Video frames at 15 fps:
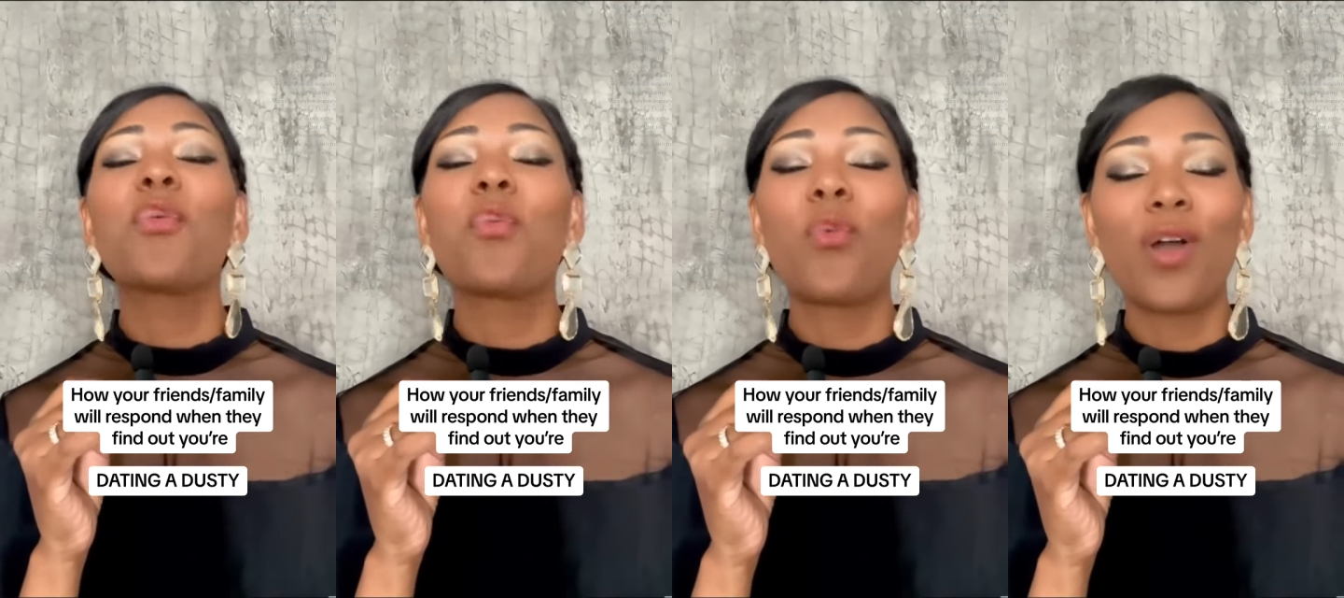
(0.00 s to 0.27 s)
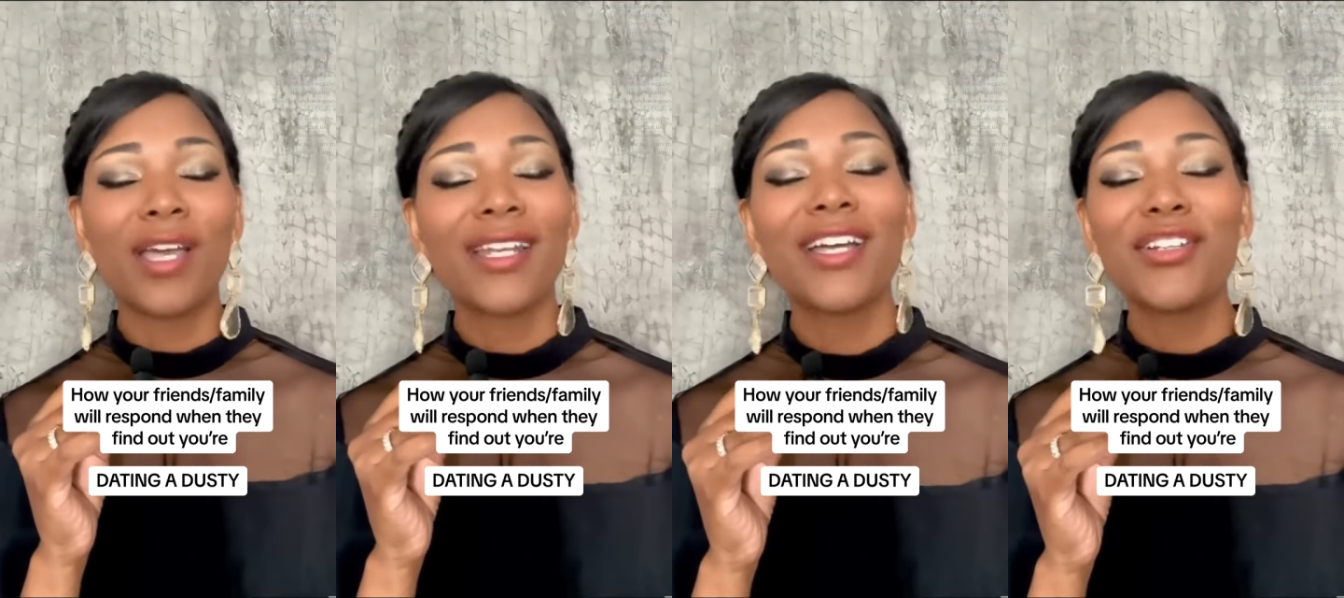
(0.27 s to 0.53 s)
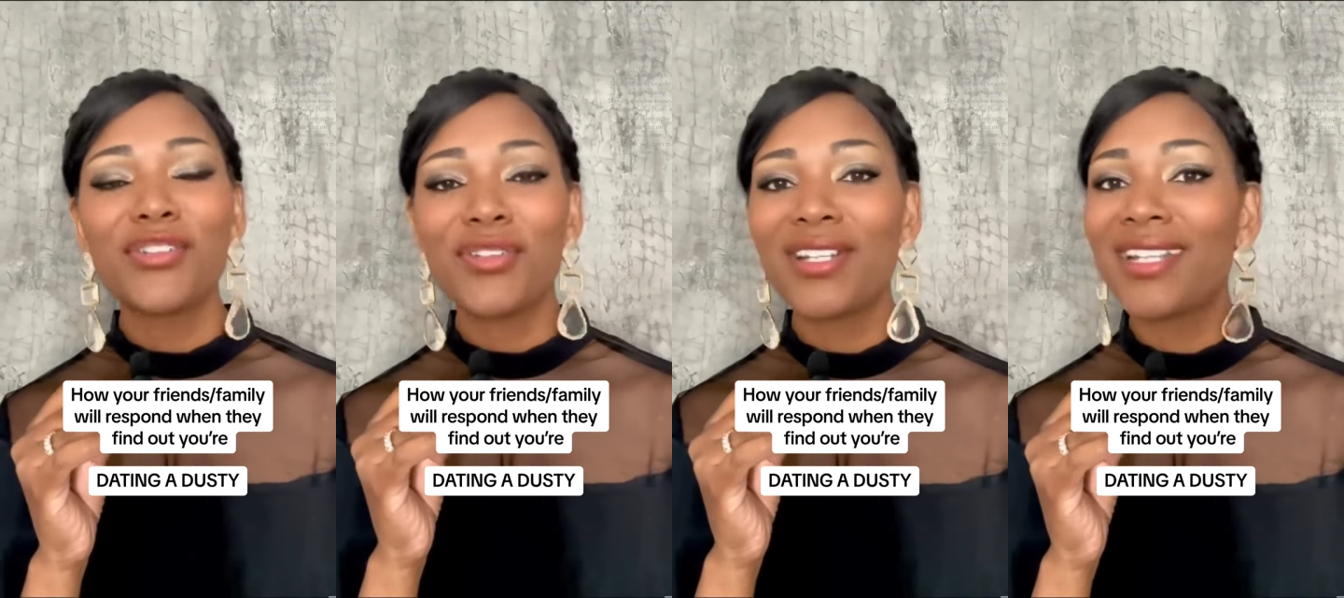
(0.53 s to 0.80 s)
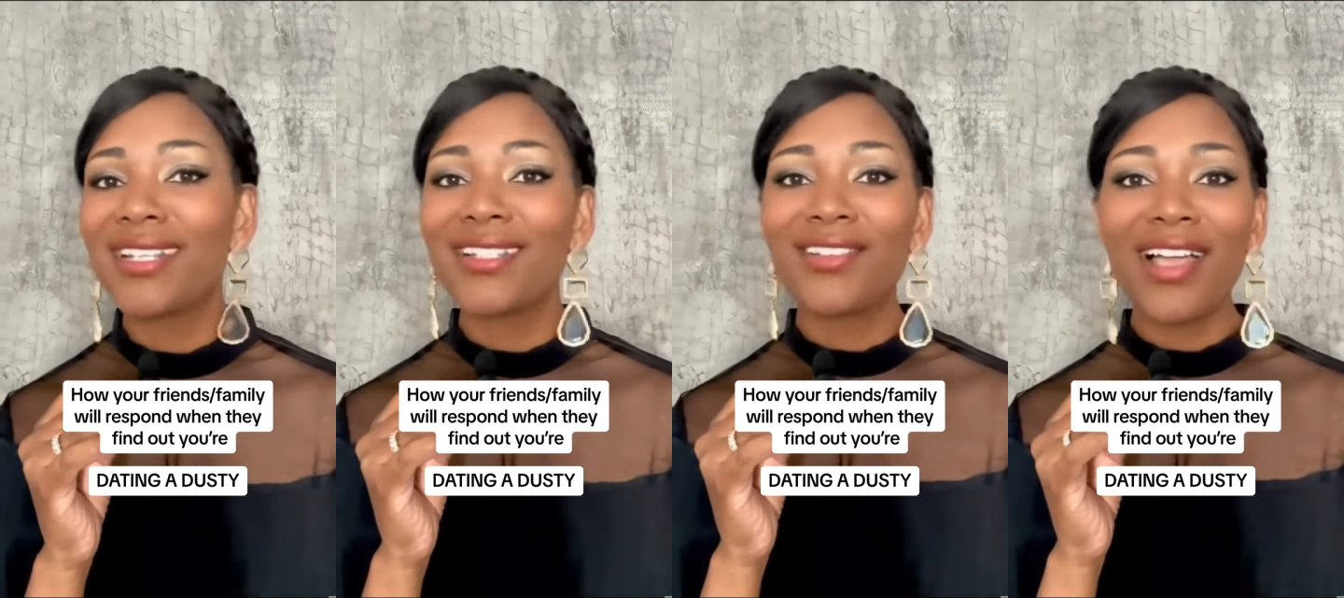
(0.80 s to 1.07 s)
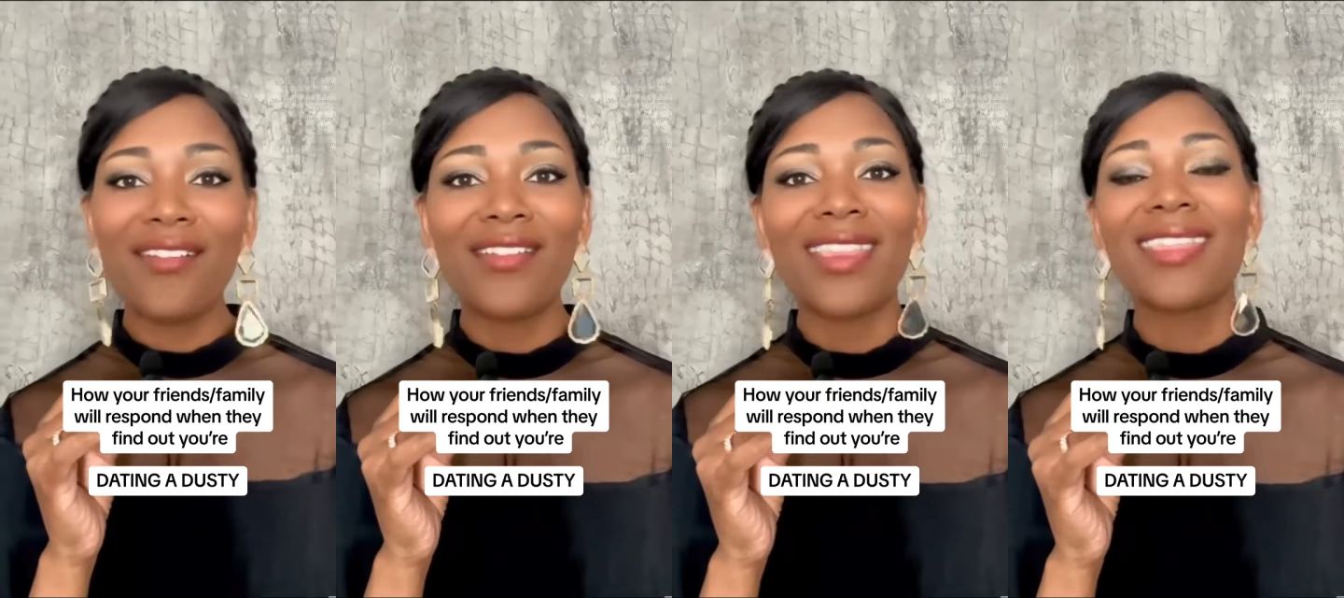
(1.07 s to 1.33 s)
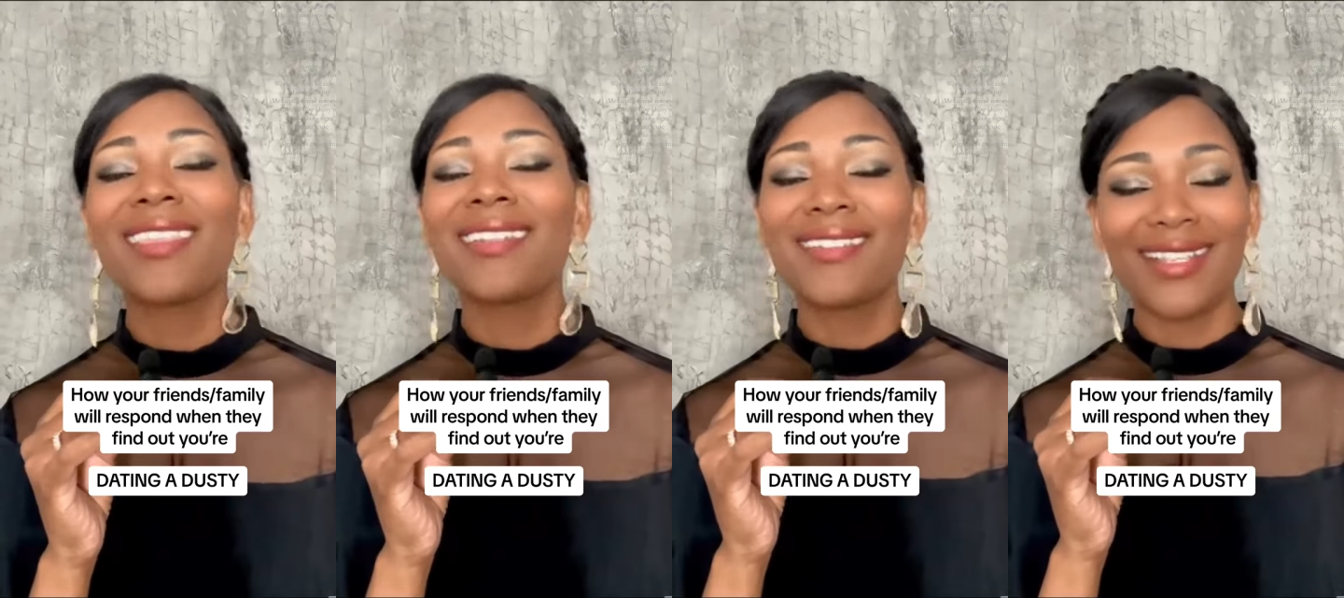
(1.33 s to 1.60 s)
111th
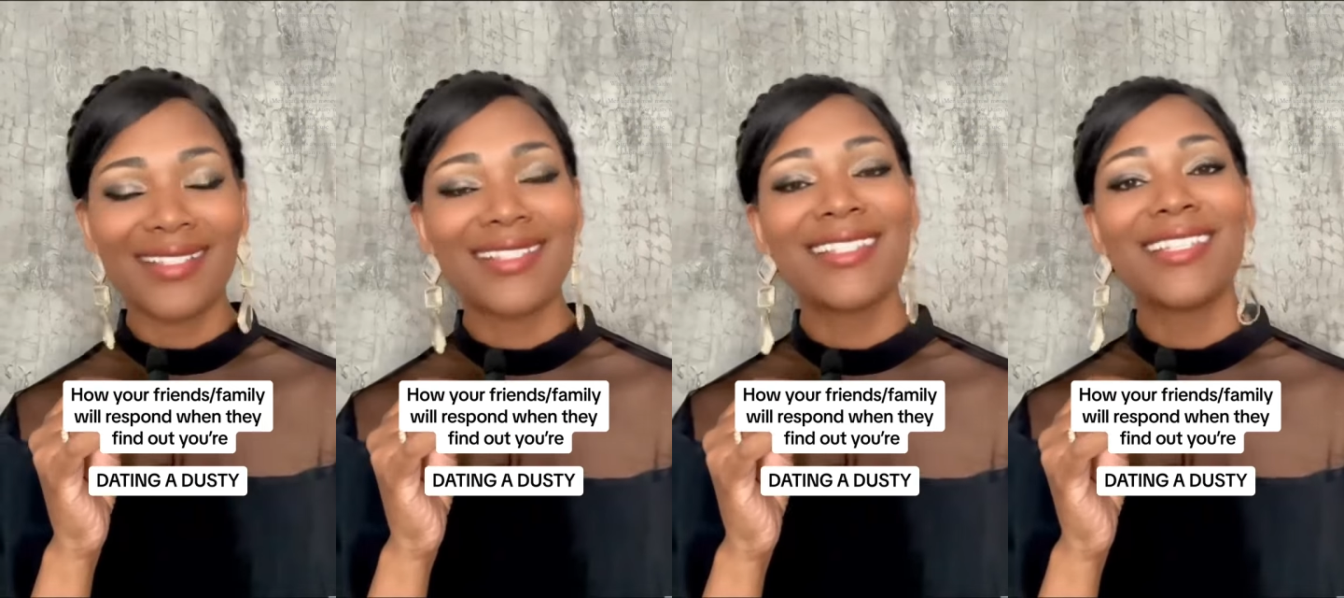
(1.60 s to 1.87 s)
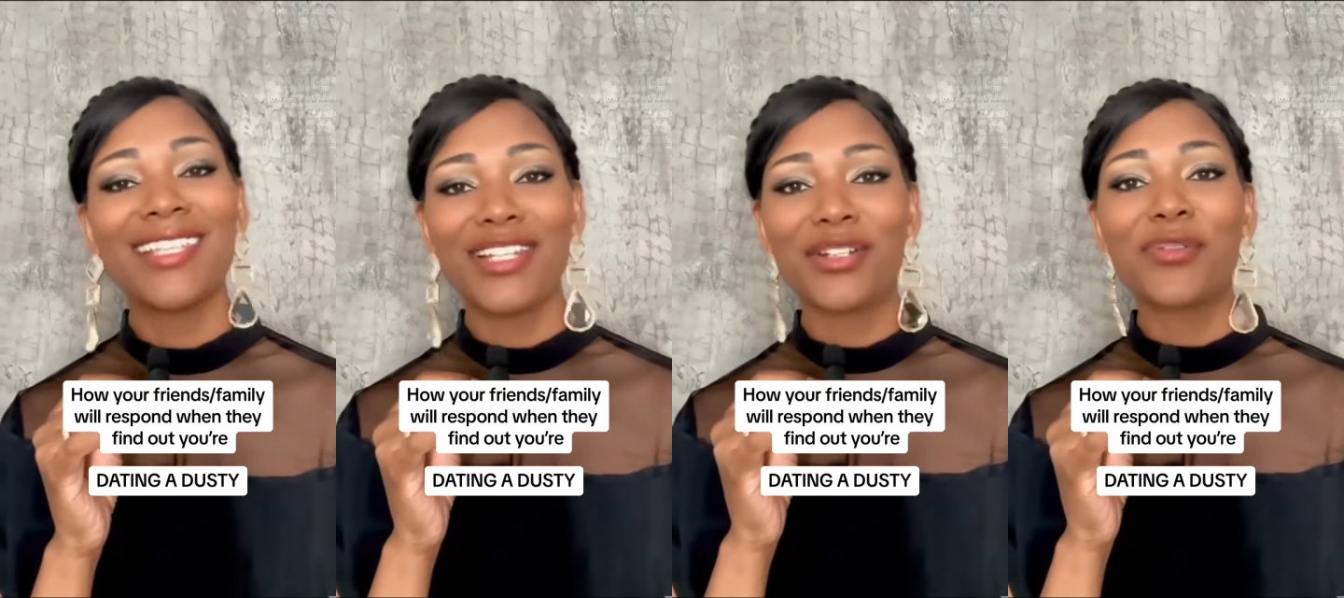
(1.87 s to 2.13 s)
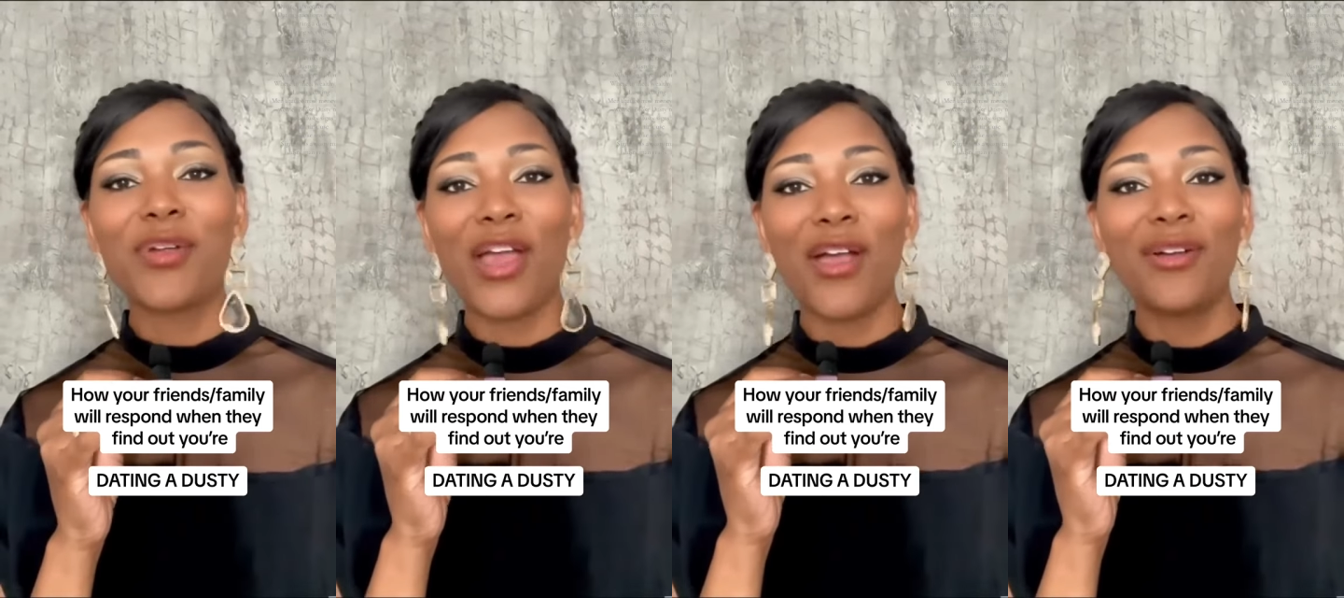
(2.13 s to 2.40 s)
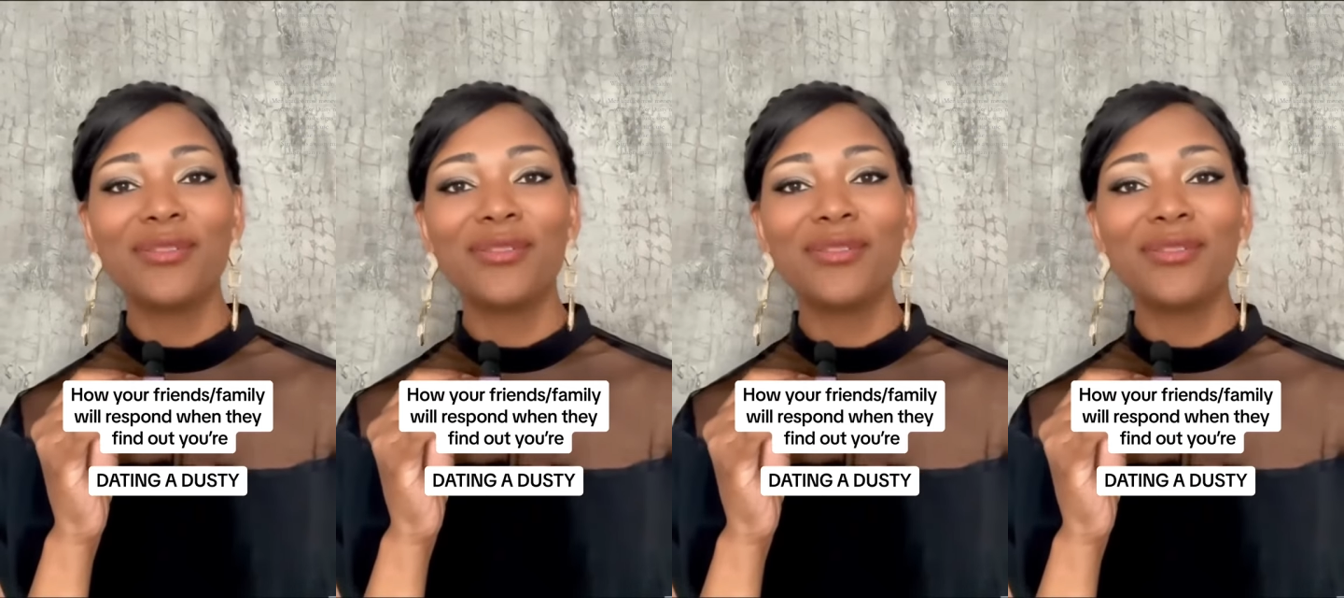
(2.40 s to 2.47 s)
Dusty in a row.